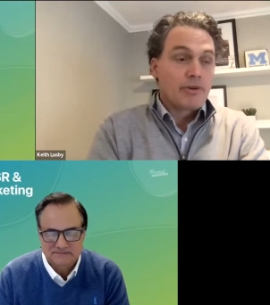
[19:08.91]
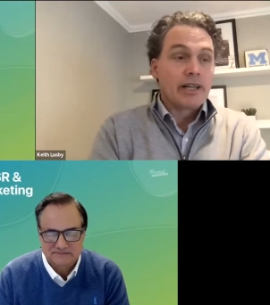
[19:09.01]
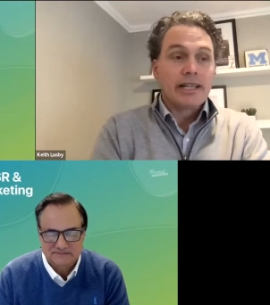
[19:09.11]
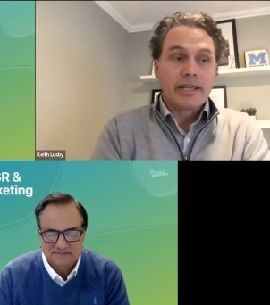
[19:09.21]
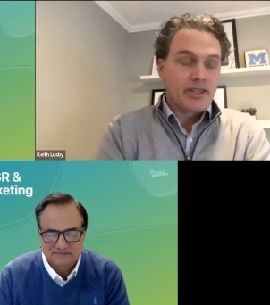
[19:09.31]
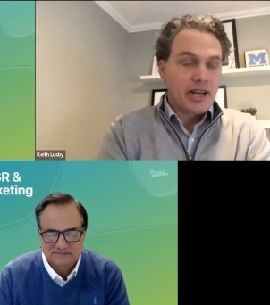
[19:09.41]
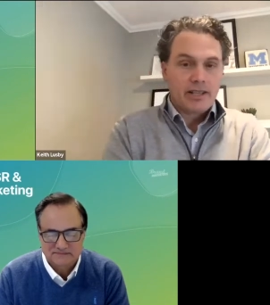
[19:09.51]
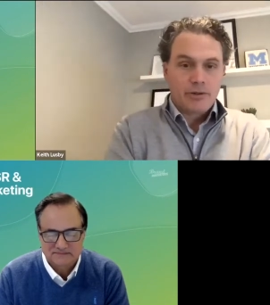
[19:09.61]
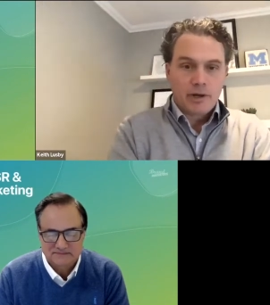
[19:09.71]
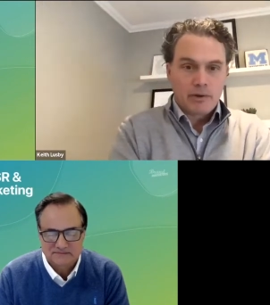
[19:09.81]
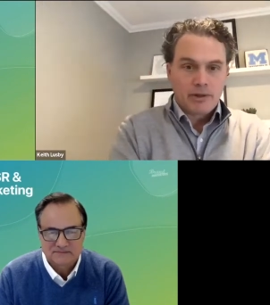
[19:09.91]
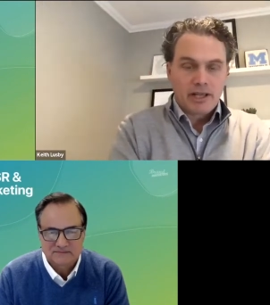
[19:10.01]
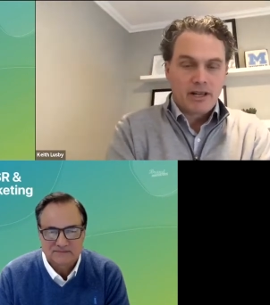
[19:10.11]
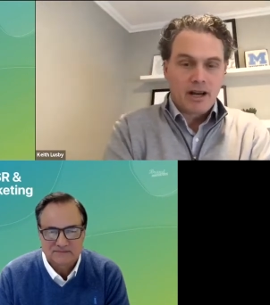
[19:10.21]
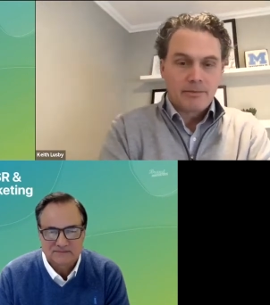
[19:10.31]
Speaker 1: really excited to work with the
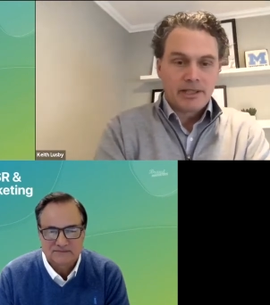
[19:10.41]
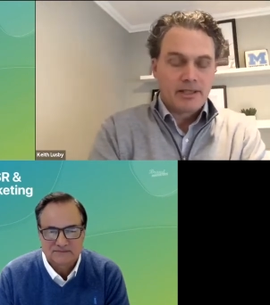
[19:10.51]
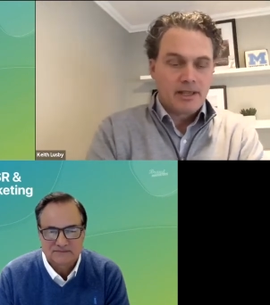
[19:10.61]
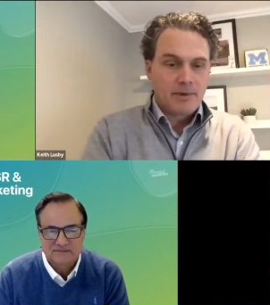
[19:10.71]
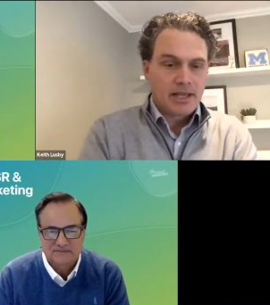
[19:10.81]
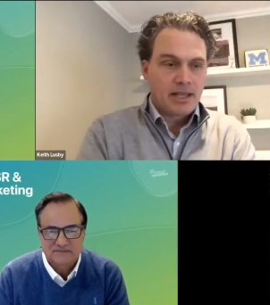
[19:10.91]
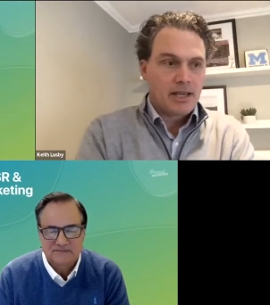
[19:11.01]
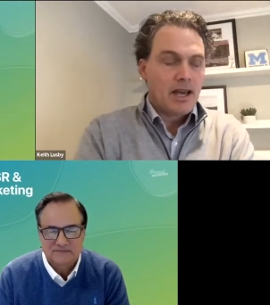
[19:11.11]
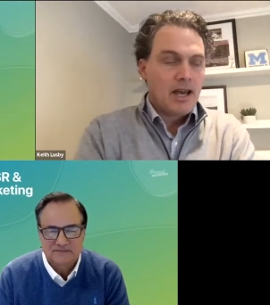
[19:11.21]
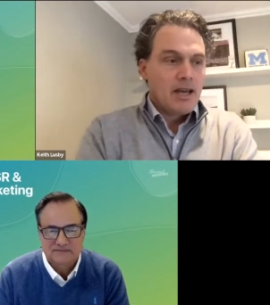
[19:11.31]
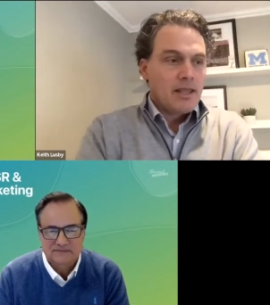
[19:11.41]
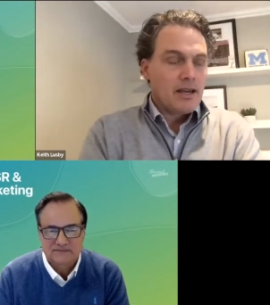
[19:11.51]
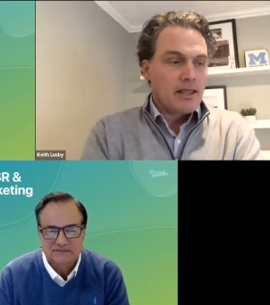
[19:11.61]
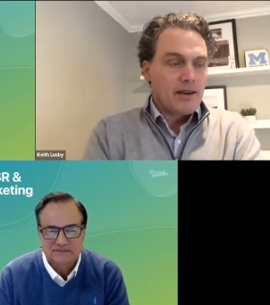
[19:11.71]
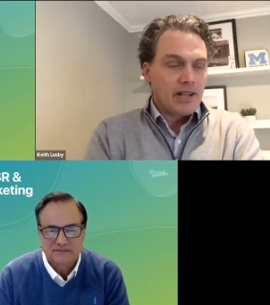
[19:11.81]
anomaly team. I think
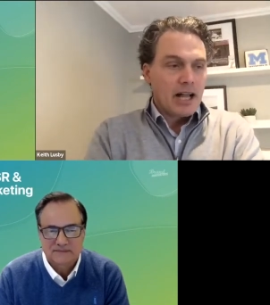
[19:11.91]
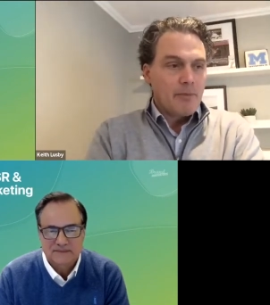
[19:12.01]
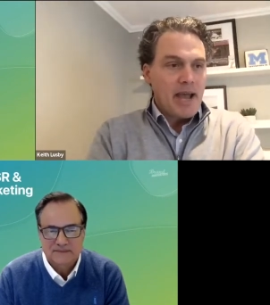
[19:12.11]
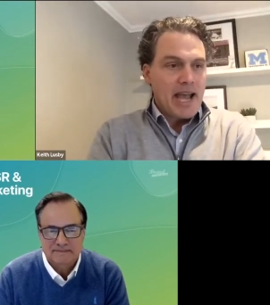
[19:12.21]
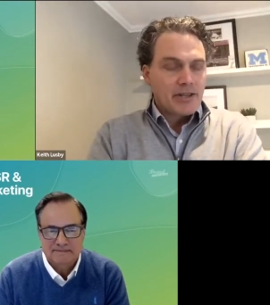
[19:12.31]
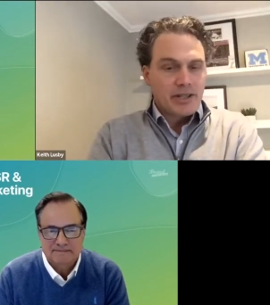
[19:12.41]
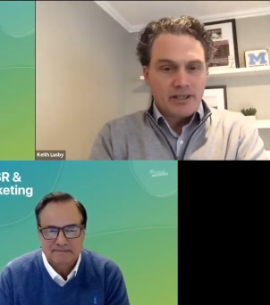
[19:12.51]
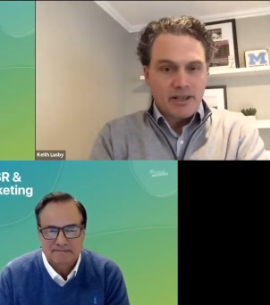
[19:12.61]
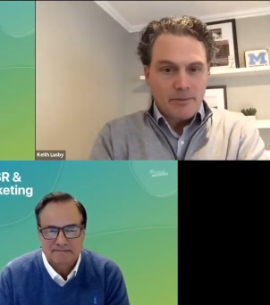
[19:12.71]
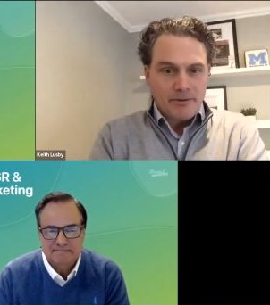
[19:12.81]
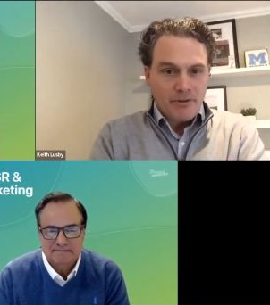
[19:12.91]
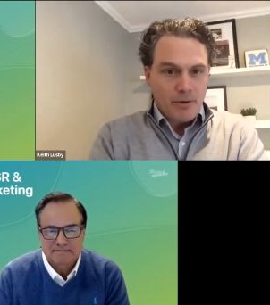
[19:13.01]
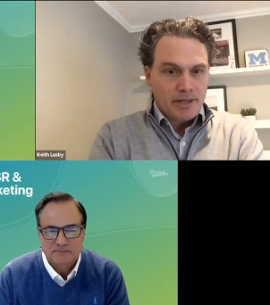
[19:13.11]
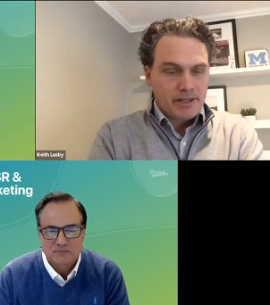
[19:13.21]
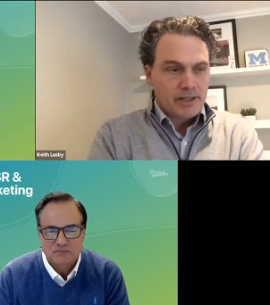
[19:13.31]
they, they have a lot of passion, excitement for our
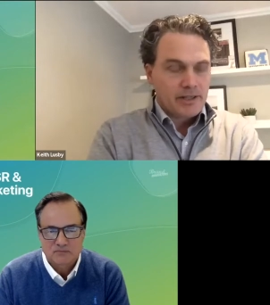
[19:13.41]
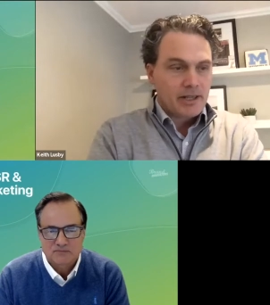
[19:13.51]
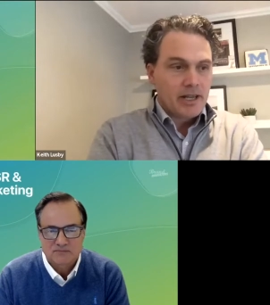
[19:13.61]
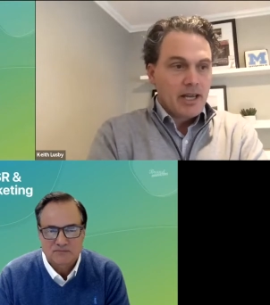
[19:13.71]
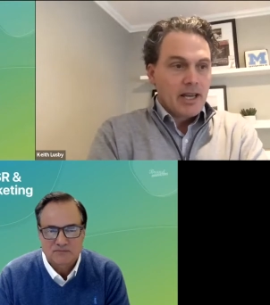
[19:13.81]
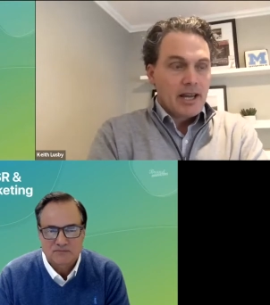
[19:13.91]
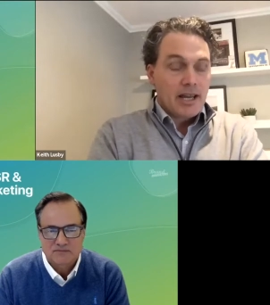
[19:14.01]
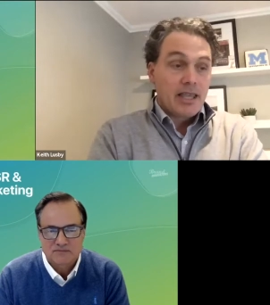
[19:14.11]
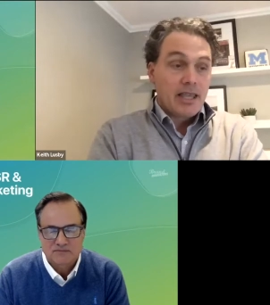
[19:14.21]
business, and and I think